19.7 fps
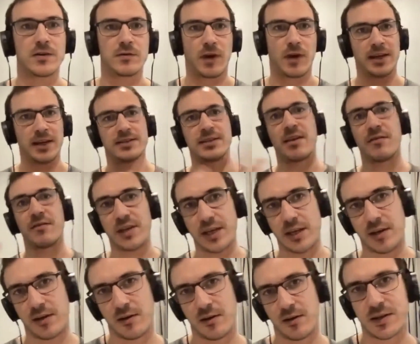right? 70
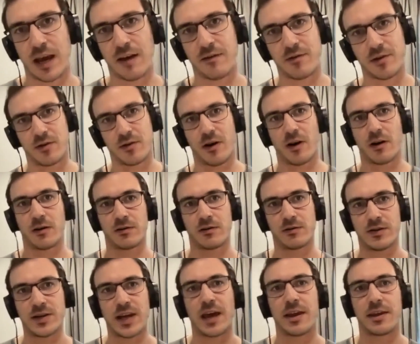years after our
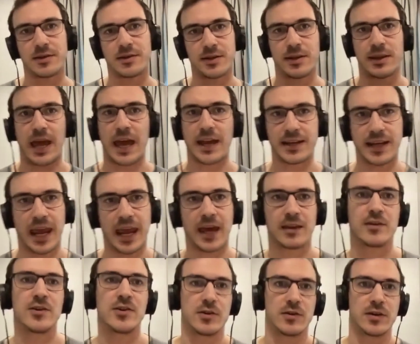death, that
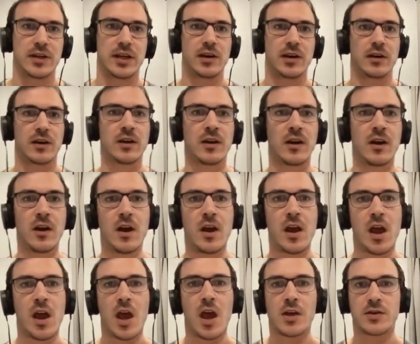calendar year.
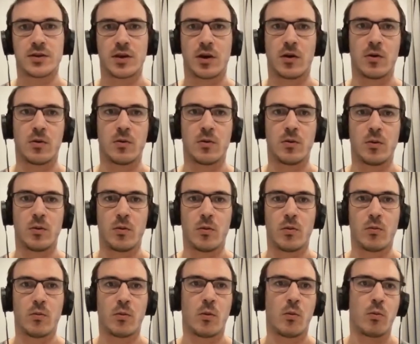So
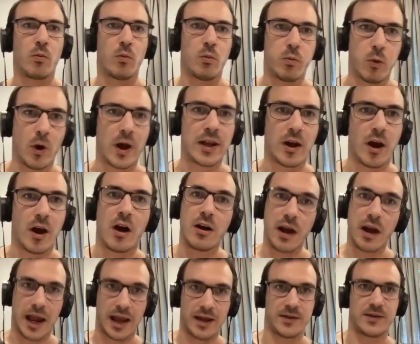what our
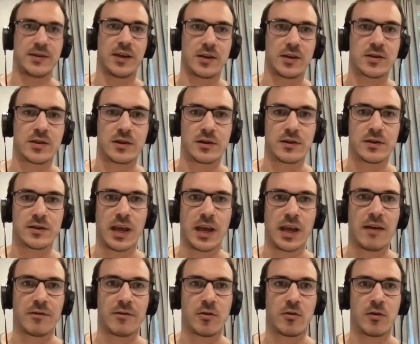ancestors
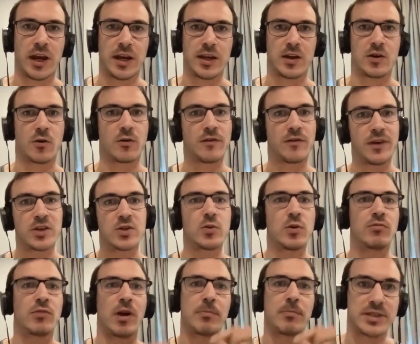have created, or visual
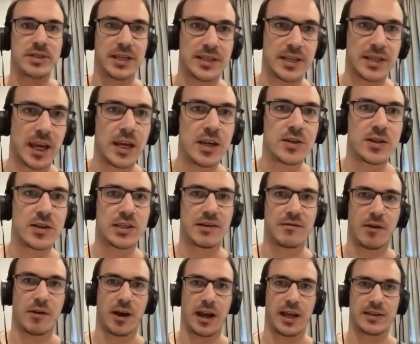representations of
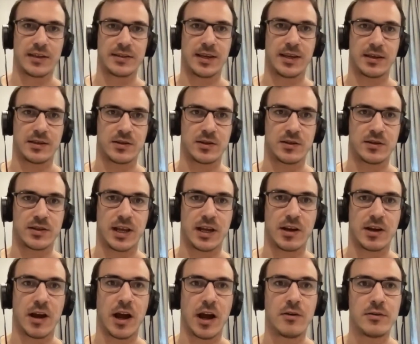our ancestors that
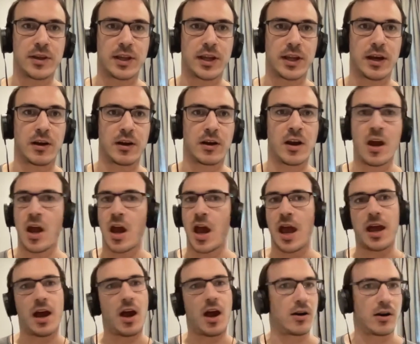are out there,
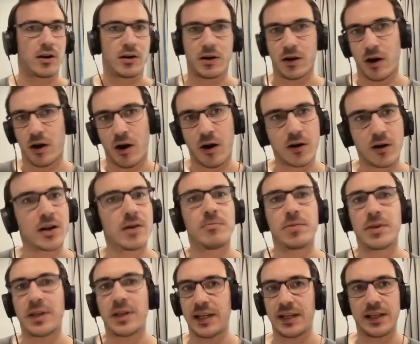are
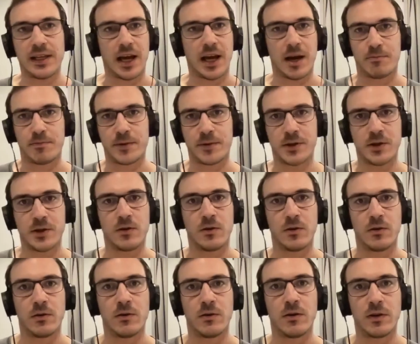completely up
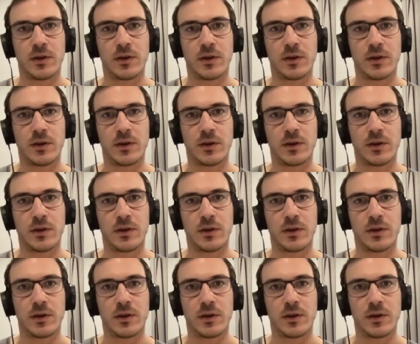to